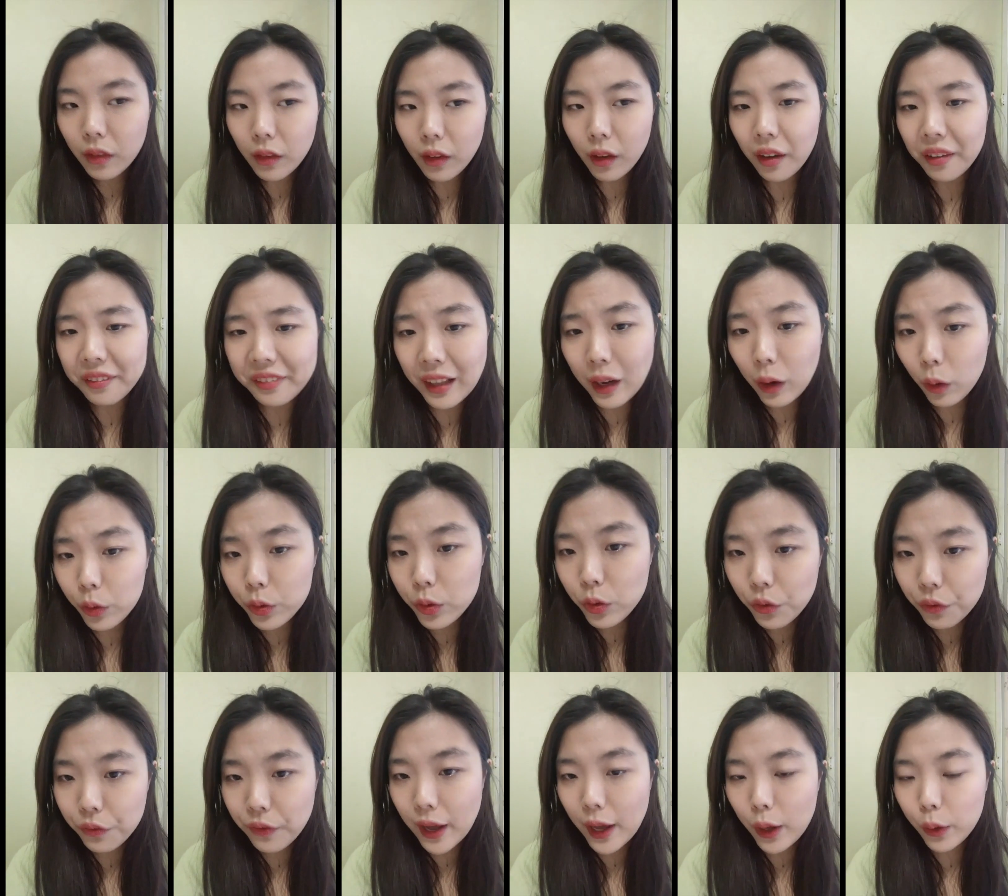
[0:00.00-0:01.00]
And I also
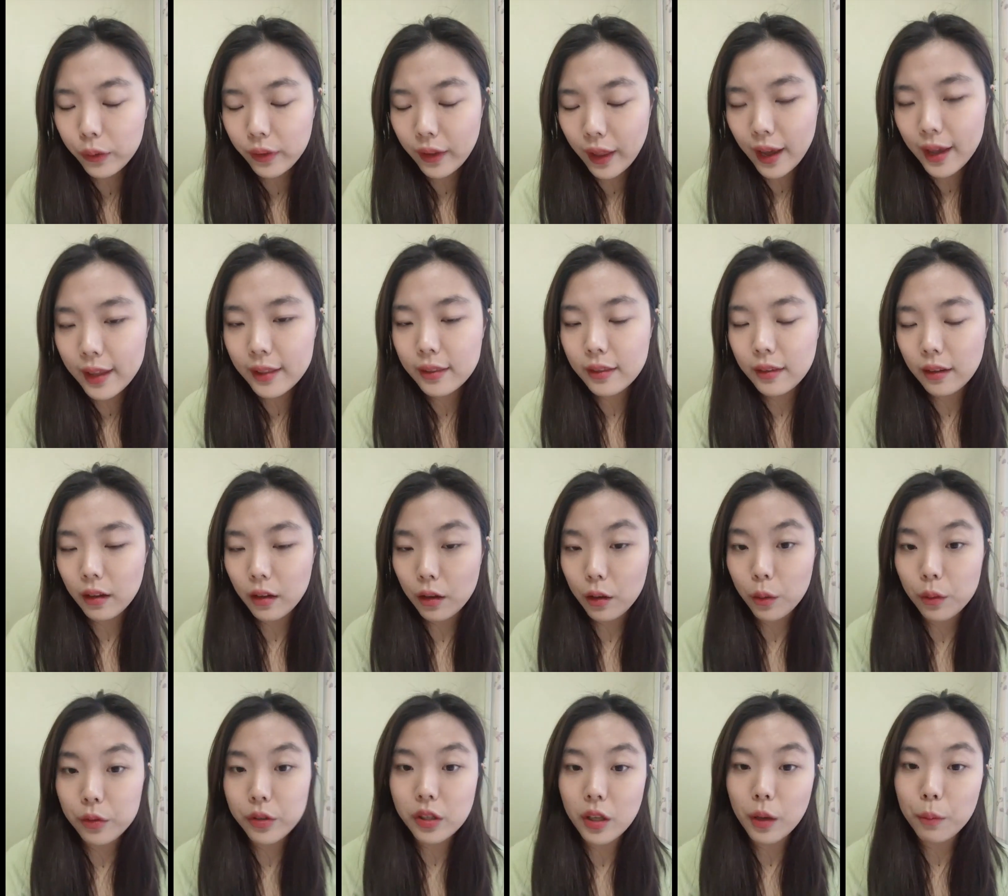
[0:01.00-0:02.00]
found that
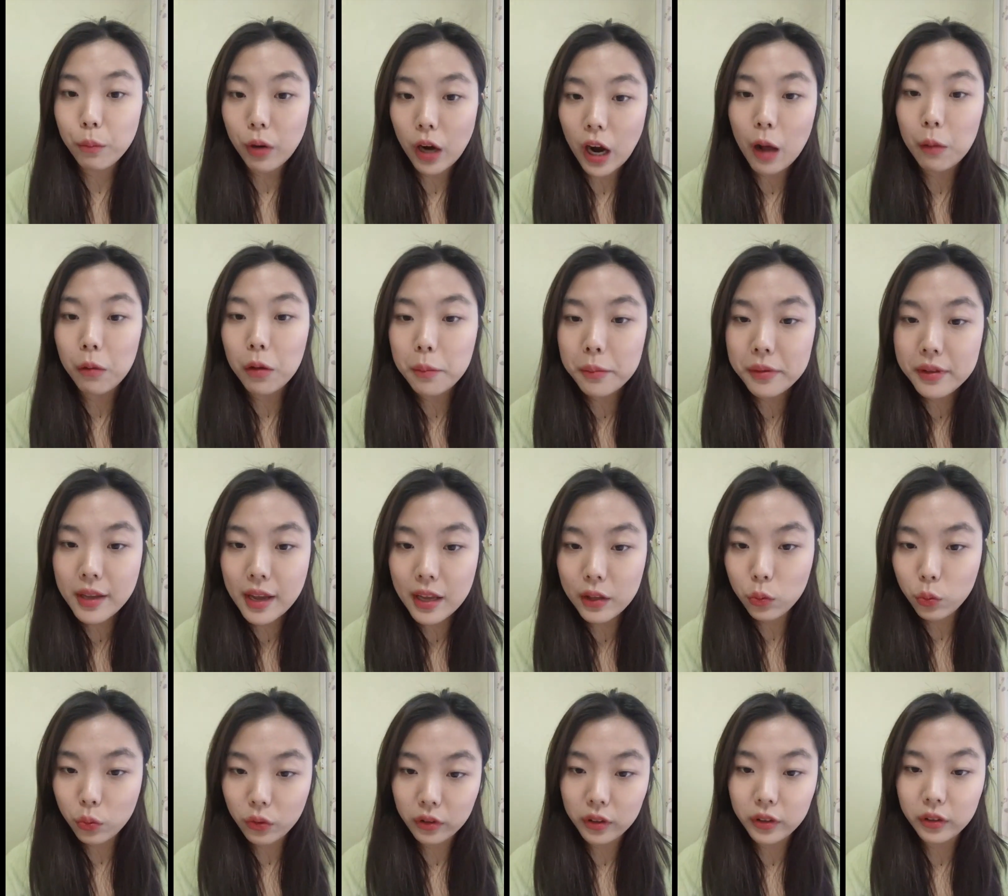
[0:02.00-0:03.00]
some problem
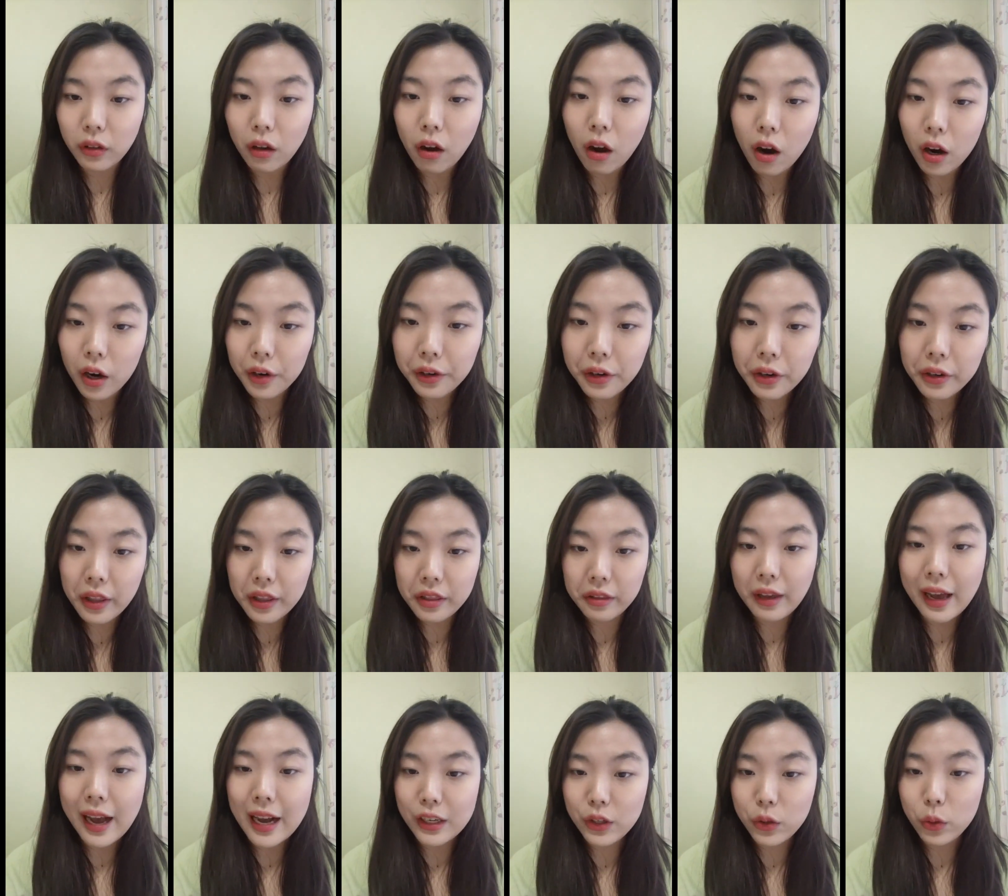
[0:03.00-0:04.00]
sets were a little harder than
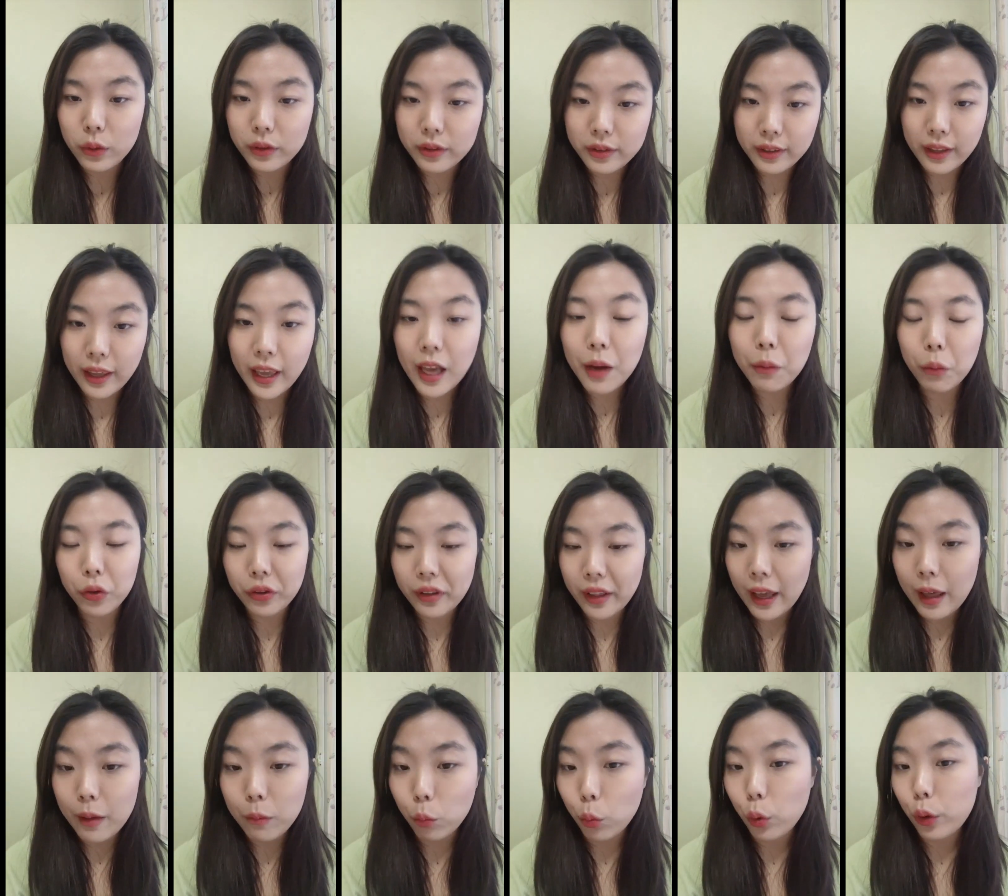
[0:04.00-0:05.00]
the actual exam, or they
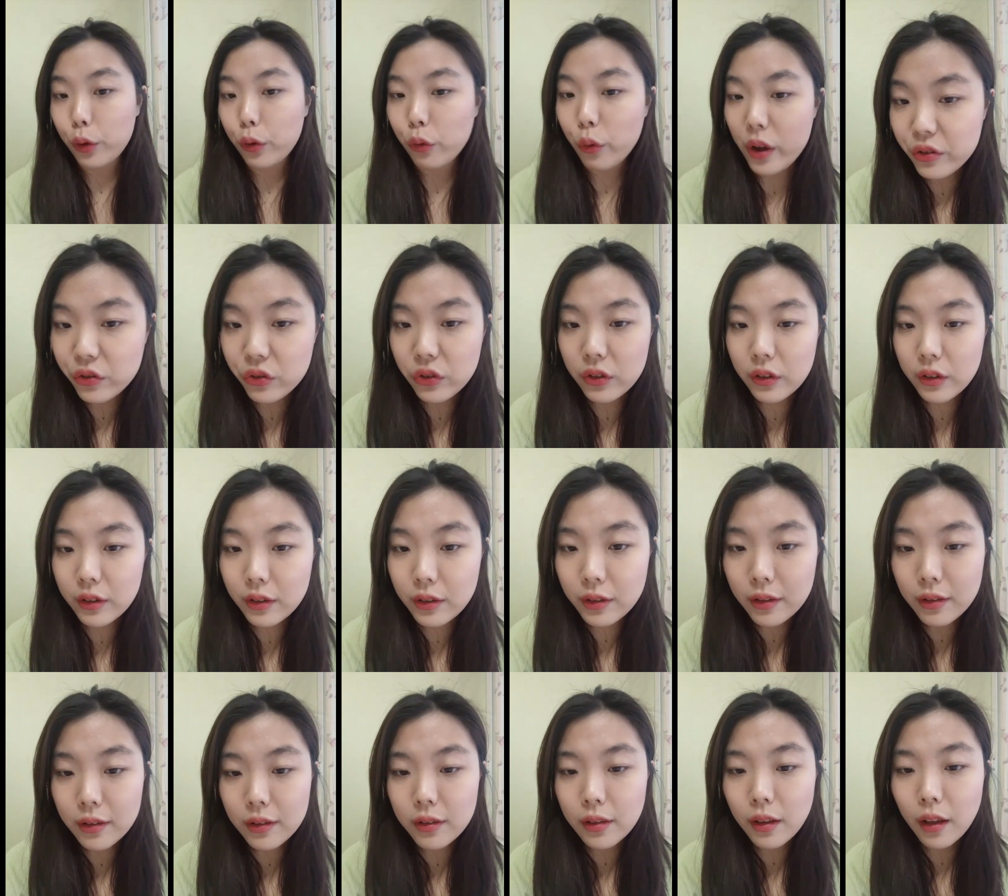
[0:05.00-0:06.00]
had more
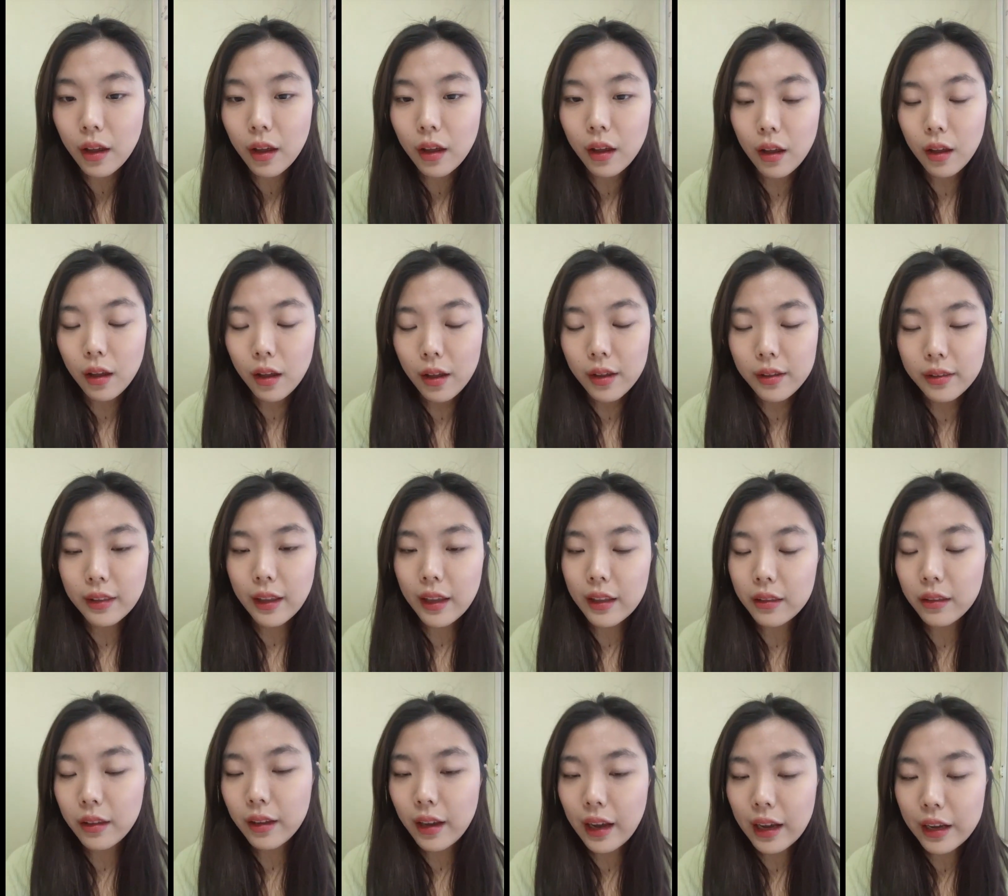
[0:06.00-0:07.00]
questions than
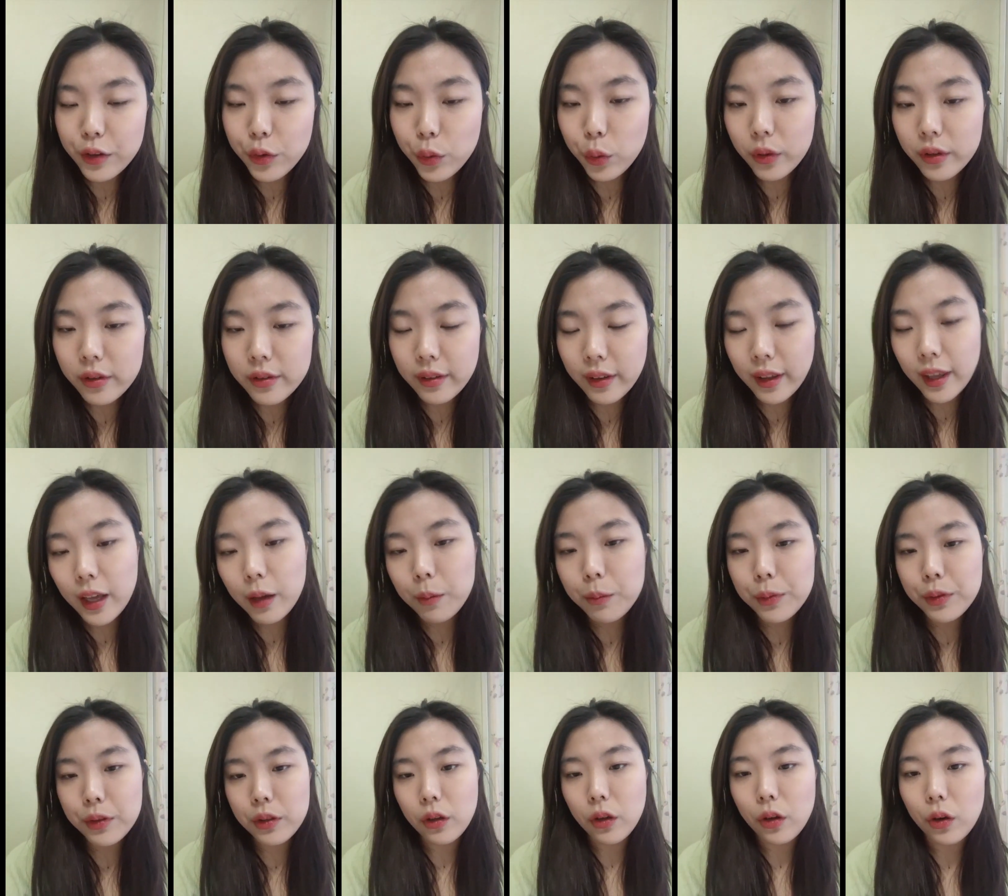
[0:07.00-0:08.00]
the actual exam,
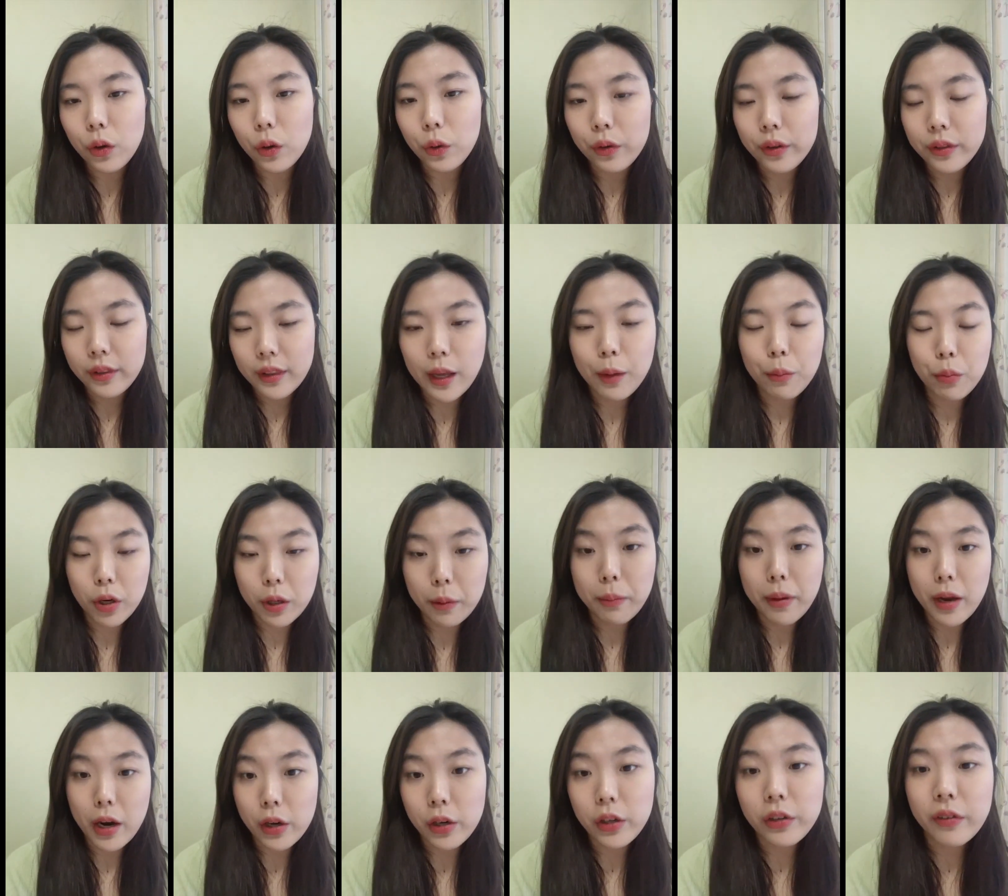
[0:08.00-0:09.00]
so they
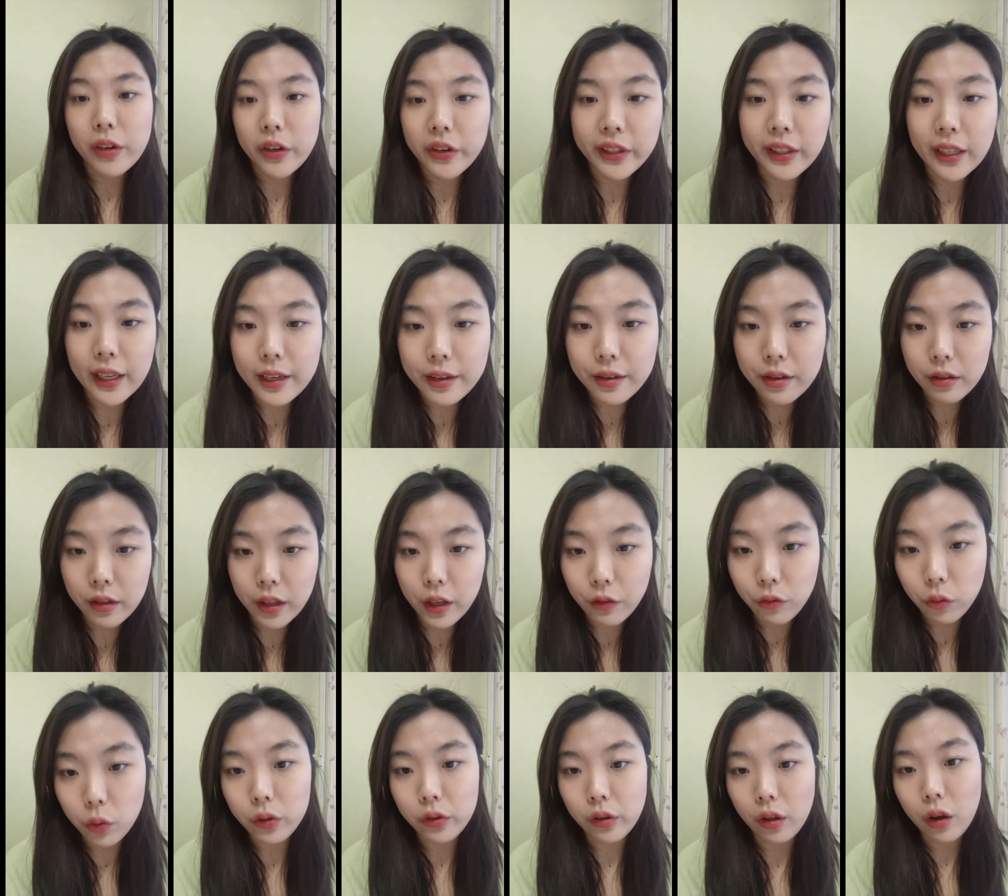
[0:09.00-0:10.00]
prepare you very nicely
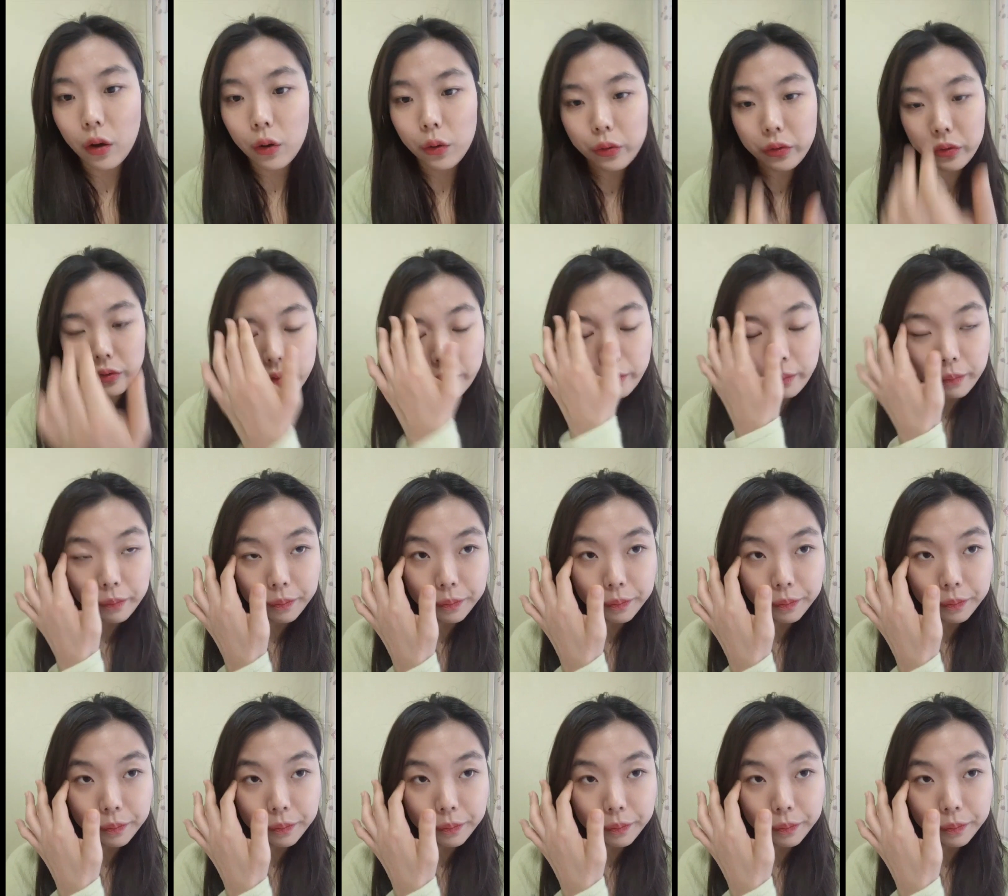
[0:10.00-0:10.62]
for those.